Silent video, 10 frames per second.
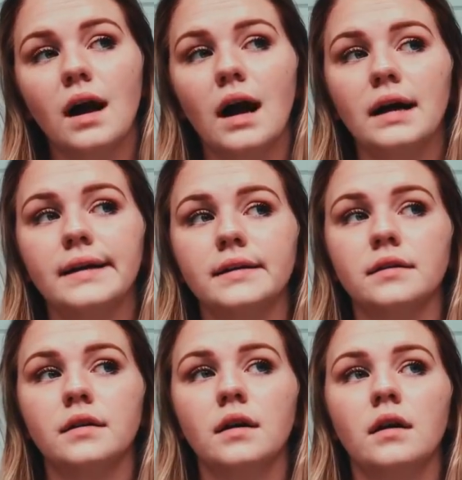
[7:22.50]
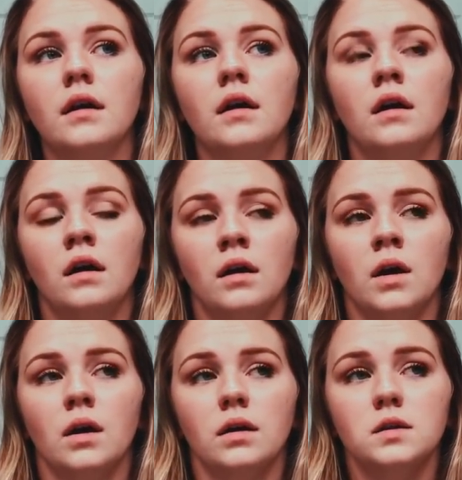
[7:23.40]
I
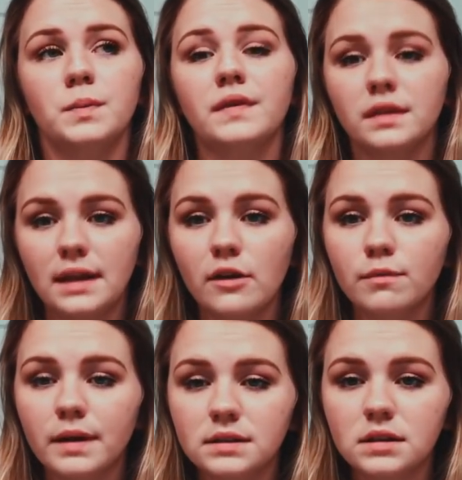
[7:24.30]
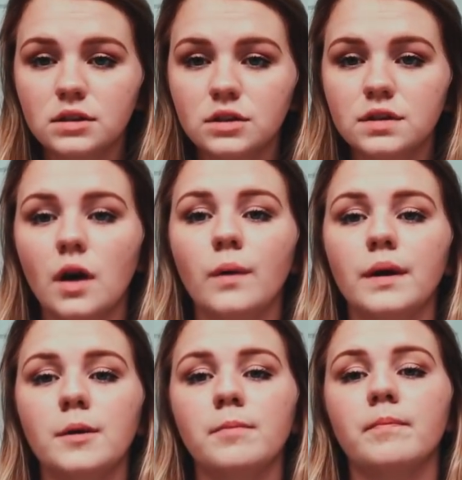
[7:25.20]
spent the day with my sister
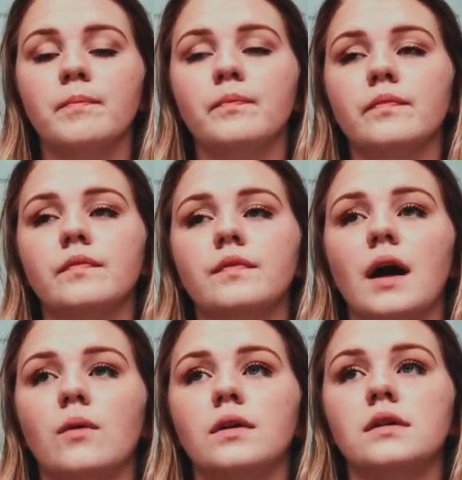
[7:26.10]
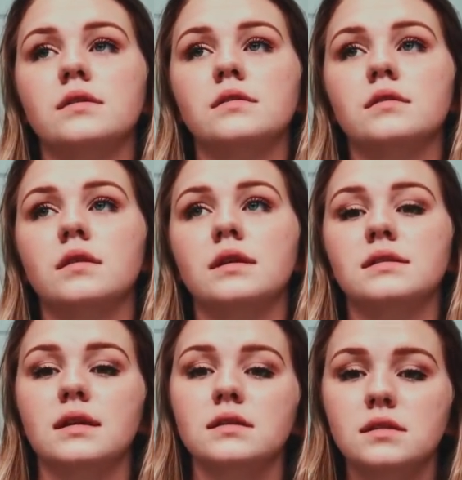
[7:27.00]
Zoe. That was the
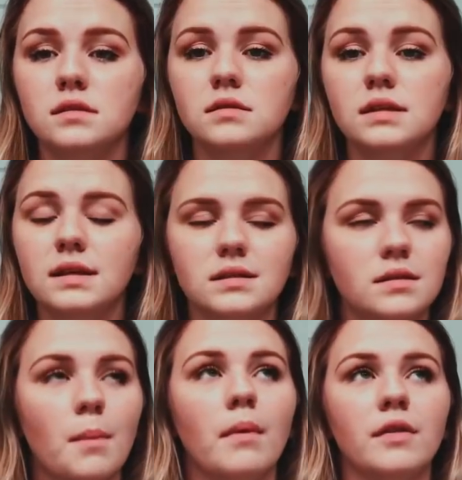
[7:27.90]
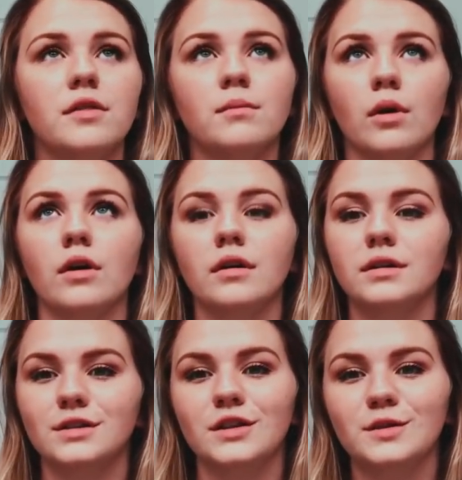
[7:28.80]
six-month mark,
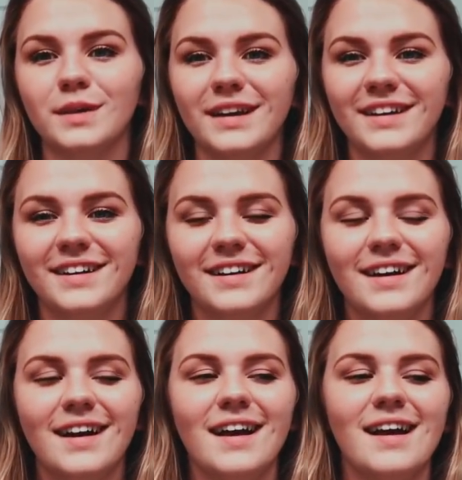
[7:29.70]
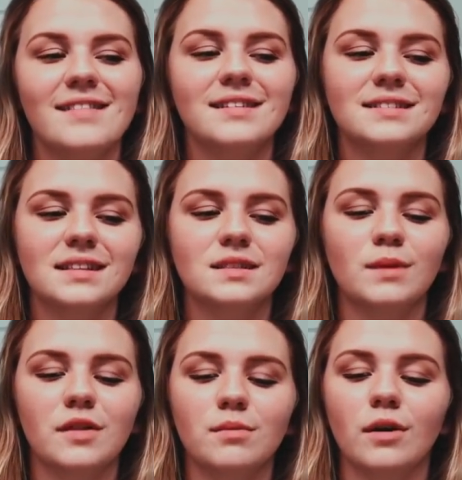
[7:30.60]
the
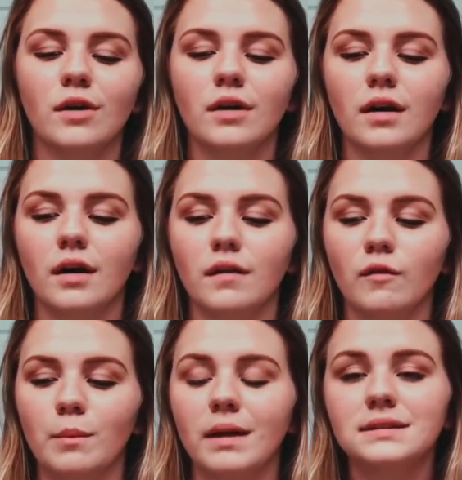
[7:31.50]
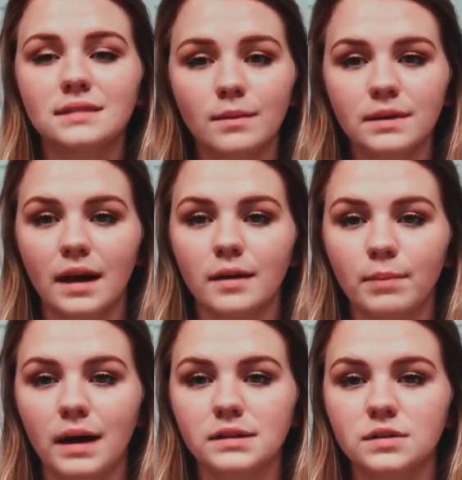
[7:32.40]
6-month mark of when my stepdad
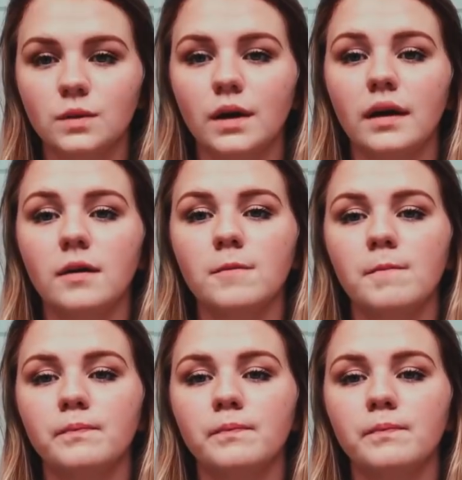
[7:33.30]
passed away.